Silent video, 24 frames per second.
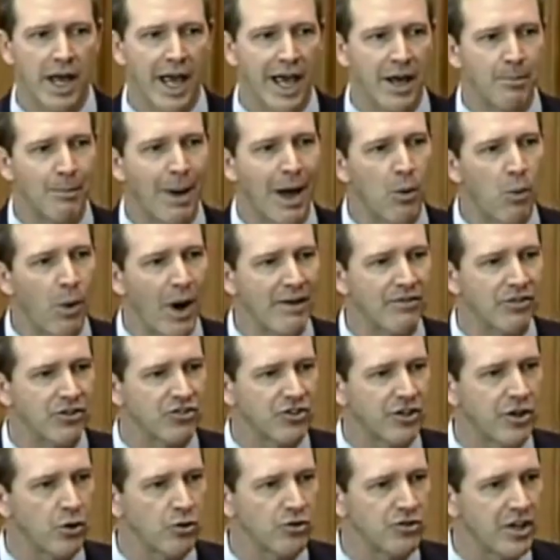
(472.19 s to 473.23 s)
and my wife
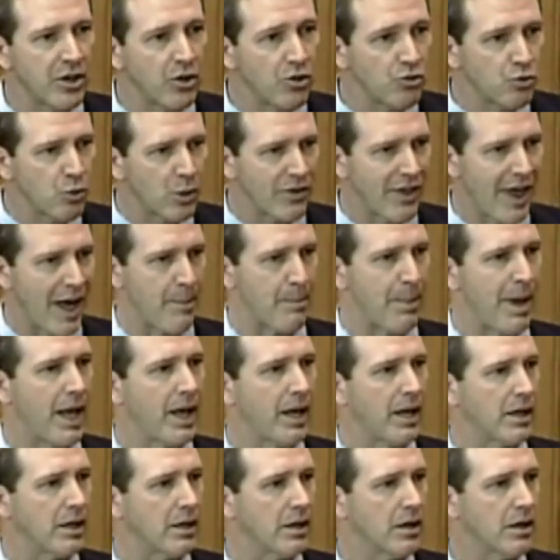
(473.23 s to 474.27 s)
still deals with that
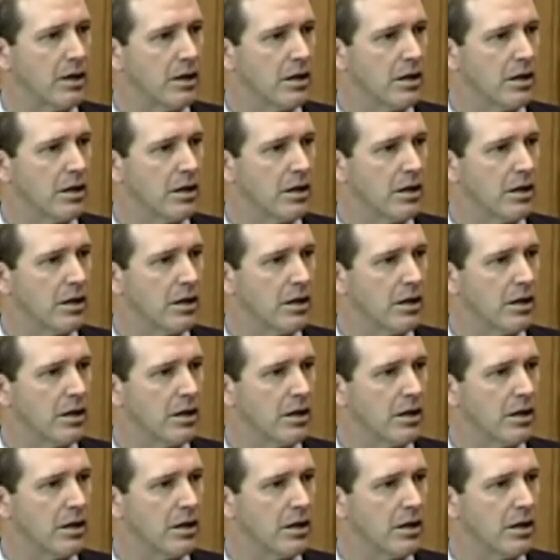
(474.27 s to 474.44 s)
pain